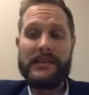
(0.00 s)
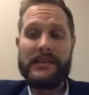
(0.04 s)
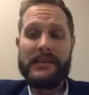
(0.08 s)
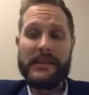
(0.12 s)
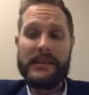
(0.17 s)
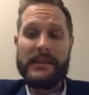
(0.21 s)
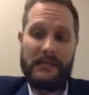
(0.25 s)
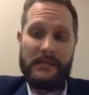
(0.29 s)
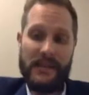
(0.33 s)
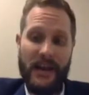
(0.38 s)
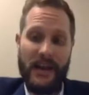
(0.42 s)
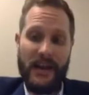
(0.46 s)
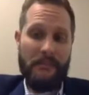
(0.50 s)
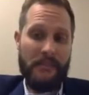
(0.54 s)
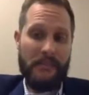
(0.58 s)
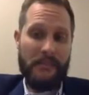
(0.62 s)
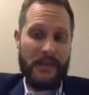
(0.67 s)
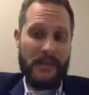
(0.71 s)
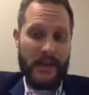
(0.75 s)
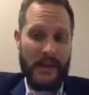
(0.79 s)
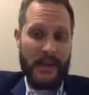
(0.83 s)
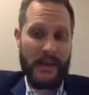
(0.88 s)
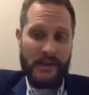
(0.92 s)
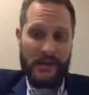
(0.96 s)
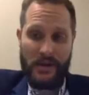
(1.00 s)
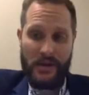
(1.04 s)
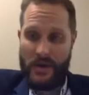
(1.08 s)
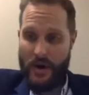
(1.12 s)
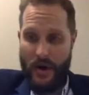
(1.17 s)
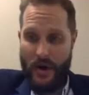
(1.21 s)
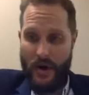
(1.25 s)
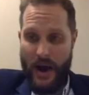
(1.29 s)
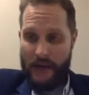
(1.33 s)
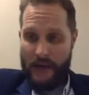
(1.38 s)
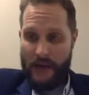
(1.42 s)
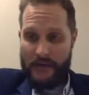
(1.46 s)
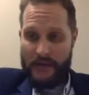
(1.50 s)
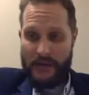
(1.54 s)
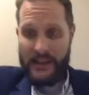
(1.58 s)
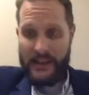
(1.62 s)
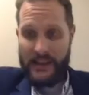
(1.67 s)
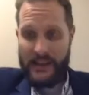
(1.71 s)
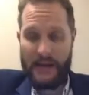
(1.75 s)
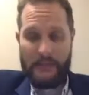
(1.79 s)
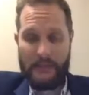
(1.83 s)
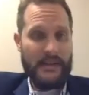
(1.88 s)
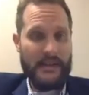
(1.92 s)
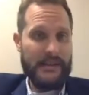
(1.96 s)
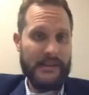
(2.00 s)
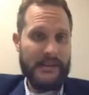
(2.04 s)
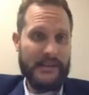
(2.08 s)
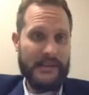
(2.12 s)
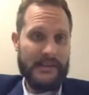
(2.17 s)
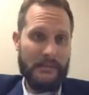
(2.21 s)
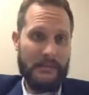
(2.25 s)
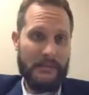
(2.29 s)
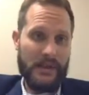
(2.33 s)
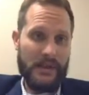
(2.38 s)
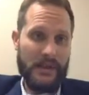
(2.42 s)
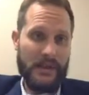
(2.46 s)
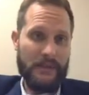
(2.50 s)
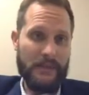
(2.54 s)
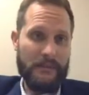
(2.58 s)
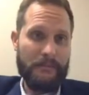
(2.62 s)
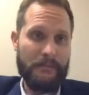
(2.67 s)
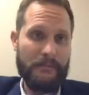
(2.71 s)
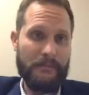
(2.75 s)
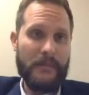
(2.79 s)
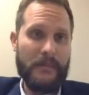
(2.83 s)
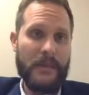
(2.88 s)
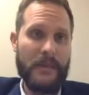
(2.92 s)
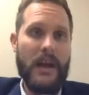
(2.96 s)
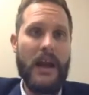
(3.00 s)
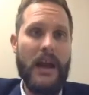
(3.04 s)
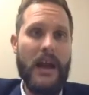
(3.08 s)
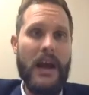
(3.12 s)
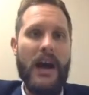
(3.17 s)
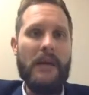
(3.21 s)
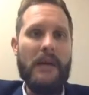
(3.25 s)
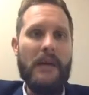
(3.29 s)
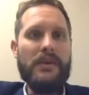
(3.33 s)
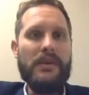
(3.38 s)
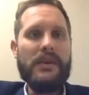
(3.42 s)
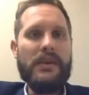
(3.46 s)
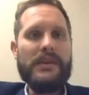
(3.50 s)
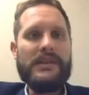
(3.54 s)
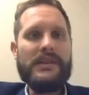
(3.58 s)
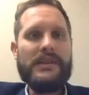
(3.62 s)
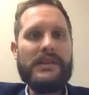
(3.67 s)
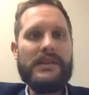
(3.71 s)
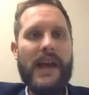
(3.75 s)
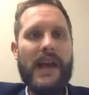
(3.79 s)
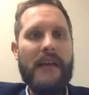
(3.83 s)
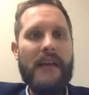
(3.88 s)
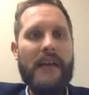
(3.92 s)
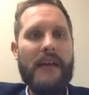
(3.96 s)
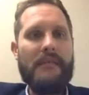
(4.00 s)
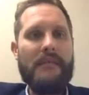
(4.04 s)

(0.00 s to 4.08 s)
it comes up, then you don't have to get the updates. It's up to you. You can see I have a